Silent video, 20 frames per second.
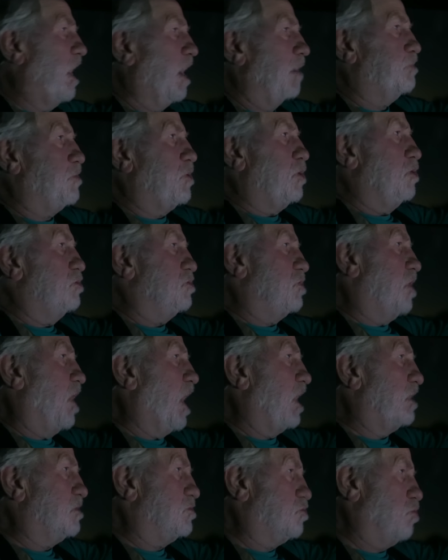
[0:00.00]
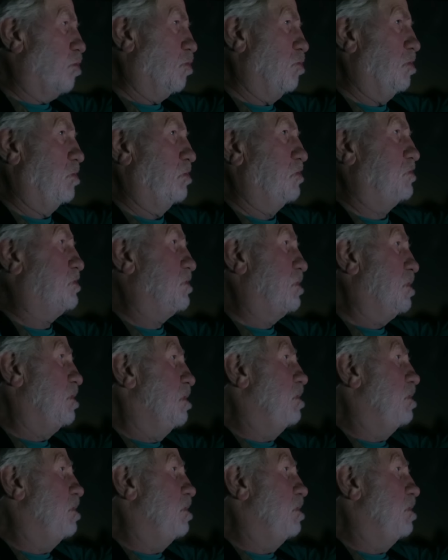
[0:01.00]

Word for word: up coons like squirrels.